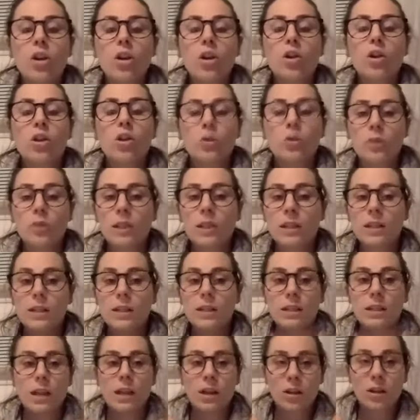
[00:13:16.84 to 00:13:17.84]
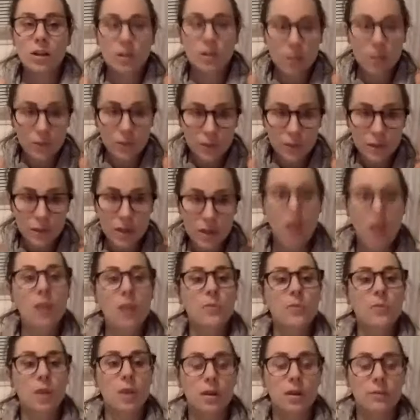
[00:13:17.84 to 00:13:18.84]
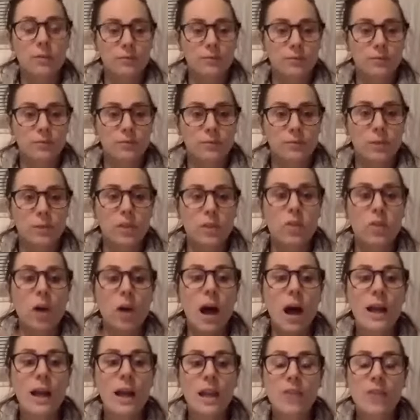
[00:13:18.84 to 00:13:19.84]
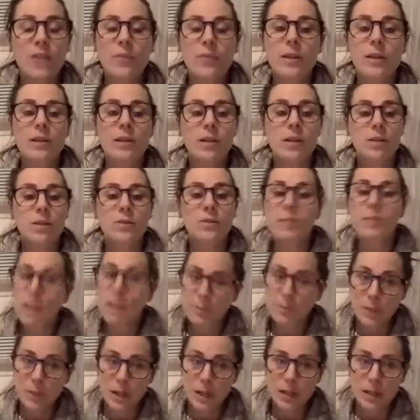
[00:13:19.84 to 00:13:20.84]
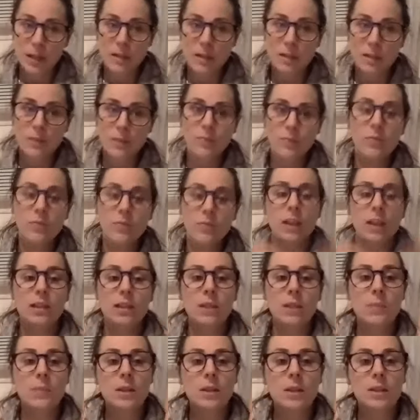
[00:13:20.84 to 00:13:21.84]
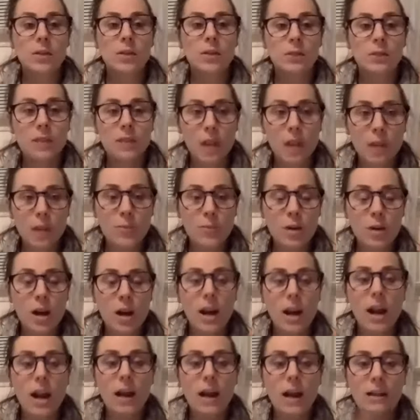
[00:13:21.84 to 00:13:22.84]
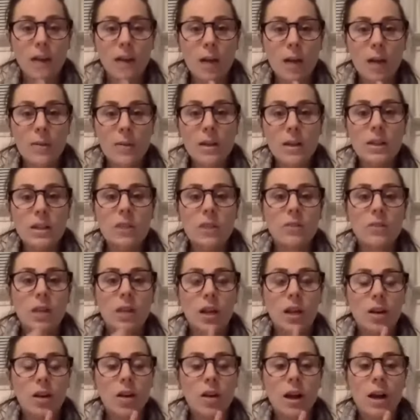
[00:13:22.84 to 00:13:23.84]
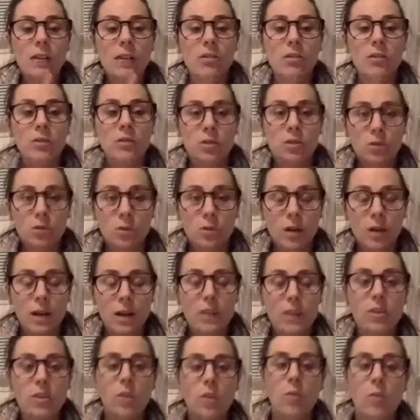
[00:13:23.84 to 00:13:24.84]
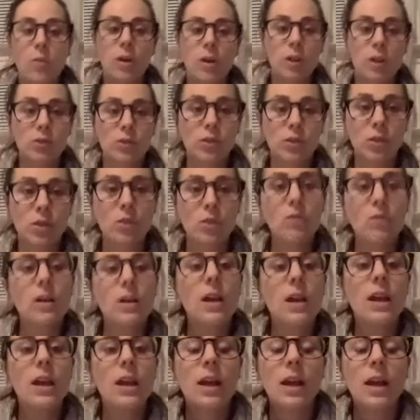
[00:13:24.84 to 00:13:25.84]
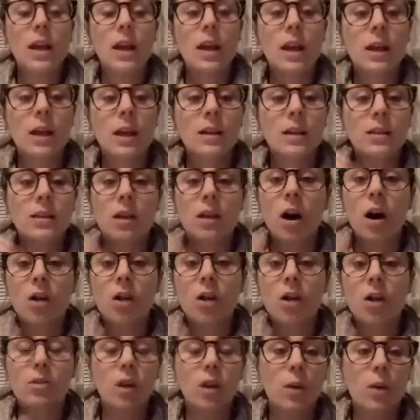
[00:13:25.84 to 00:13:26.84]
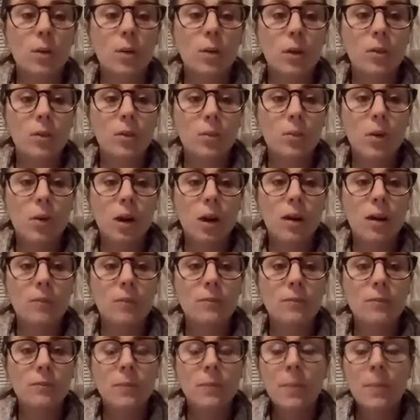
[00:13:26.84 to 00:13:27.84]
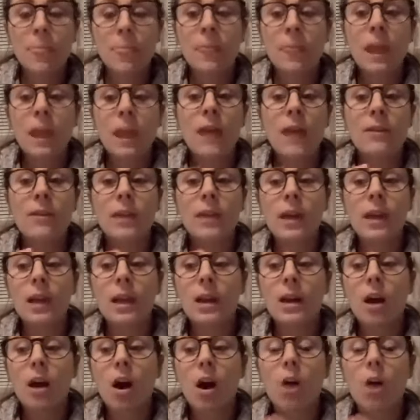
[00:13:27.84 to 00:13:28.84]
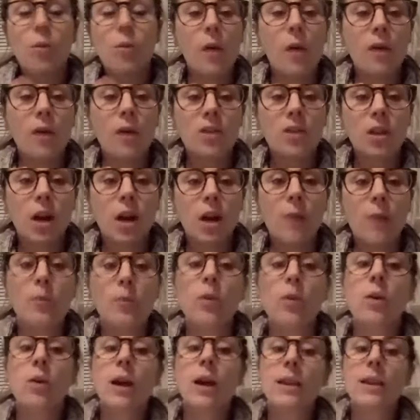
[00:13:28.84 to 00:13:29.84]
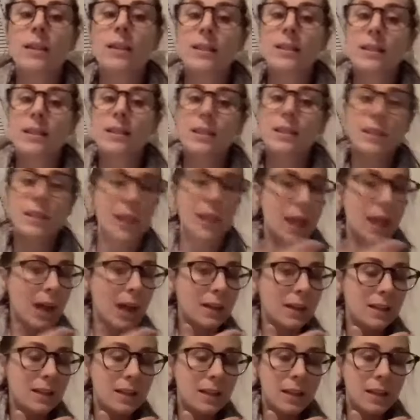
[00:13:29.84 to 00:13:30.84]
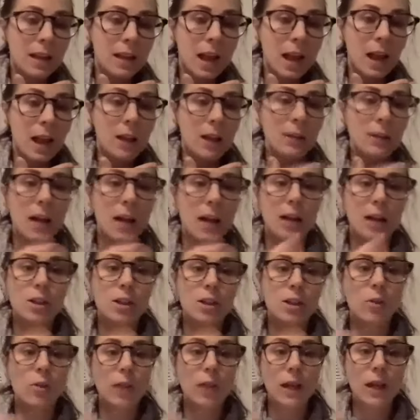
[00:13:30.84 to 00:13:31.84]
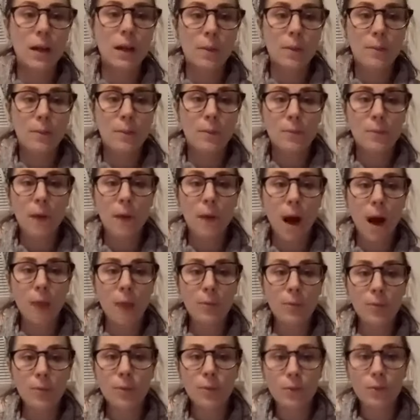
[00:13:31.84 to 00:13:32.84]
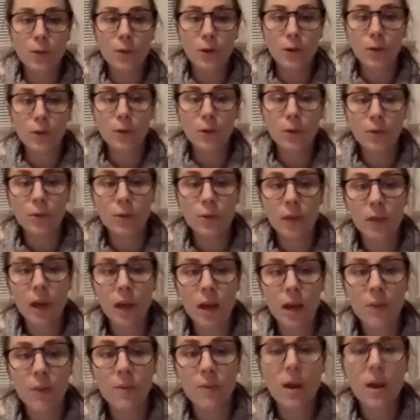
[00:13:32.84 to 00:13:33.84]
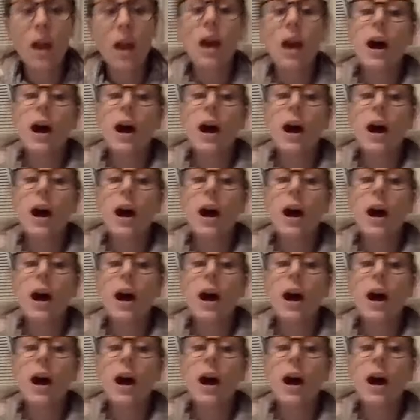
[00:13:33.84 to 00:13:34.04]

You need to set yourself a timer. So I give myself 10 minutes. I set myself a timer and I allow myself to interact on story. So what I'll do is I'll start with one, and then I'll watch a couple and then slide to the next. I don't like pop through them.